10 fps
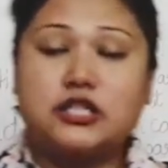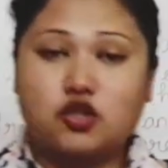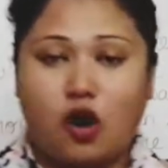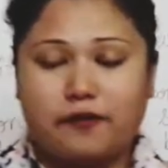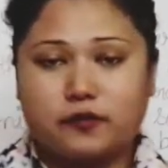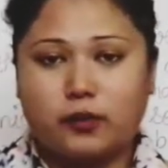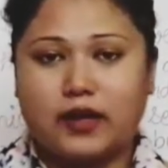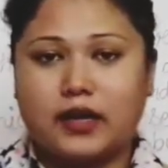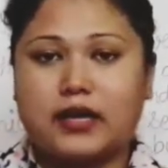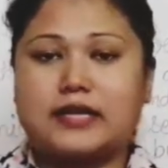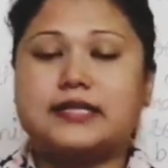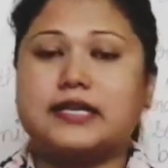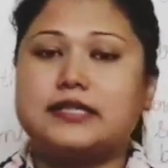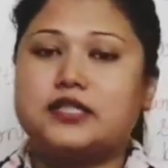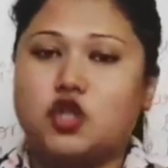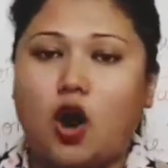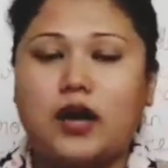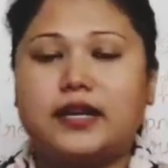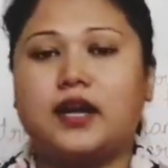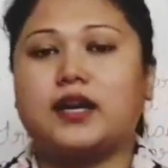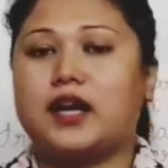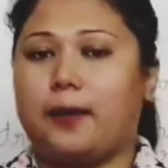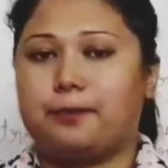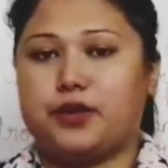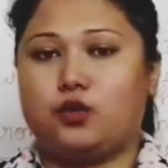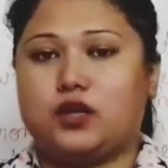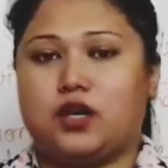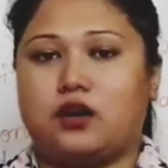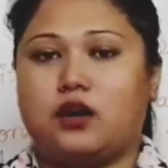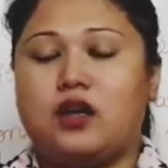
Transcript: software is installed in our computer,